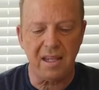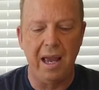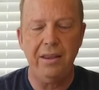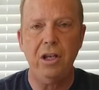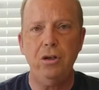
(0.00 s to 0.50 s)

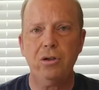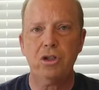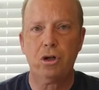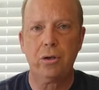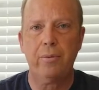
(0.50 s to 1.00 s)
And then you can
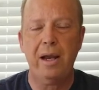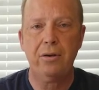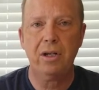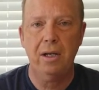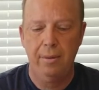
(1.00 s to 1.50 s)
turn
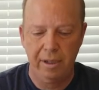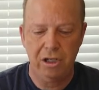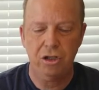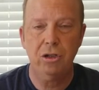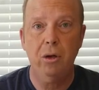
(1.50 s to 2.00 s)
around
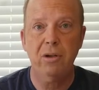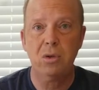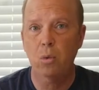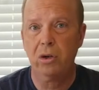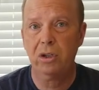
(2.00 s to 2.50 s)
because you know
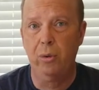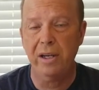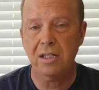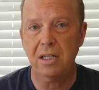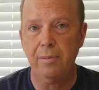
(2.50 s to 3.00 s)
it's worth
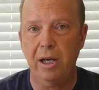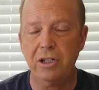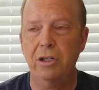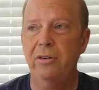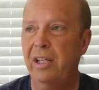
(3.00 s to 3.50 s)
twice as
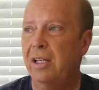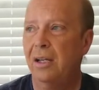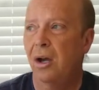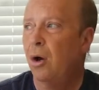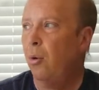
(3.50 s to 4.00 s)
much. And you're
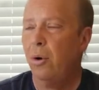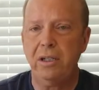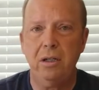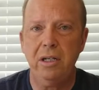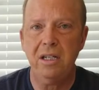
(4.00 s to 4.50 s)
thinking,
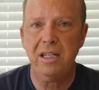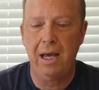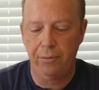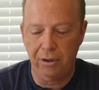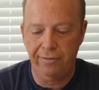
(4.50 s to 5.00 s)
what good is
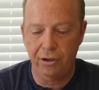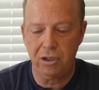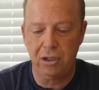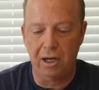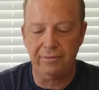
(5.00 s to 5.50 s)
that? Well,
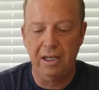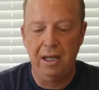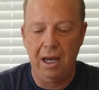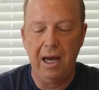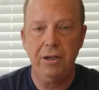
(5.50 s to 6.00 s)
first off,
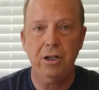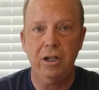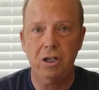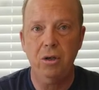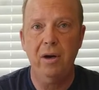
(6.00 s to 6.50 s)
100
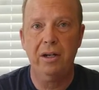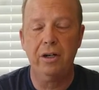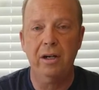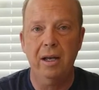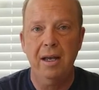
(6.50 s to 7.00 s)
to
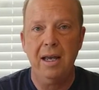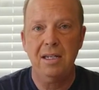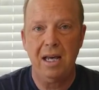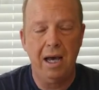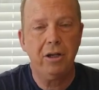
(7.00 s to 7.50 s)
200
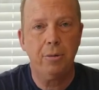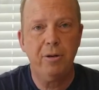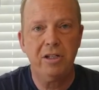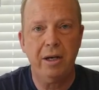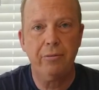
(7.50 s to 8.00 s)
is
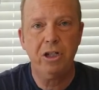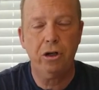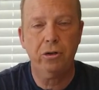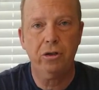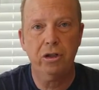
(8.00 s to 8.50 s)
100%
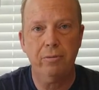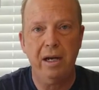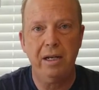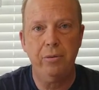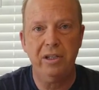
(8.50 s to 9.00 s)
return on your
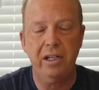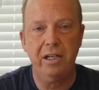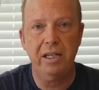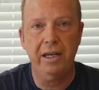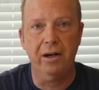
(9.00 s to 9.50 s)
money within a
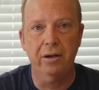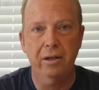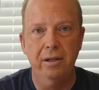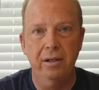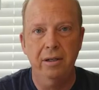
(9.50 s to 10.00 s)
year.
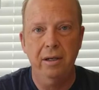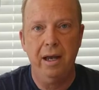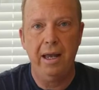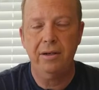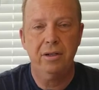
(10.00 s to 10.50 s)

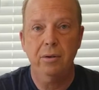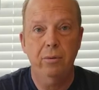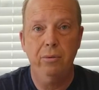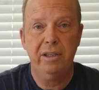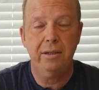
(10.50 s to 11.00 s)
And
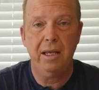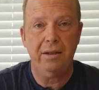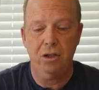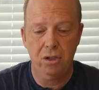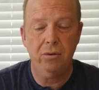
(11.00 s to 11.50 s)

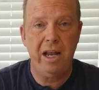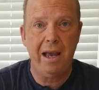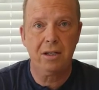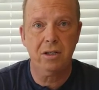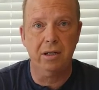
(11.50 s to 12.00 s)
there's no
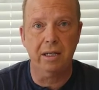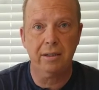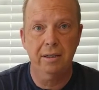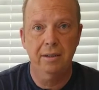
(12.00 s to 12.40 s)
tax on it.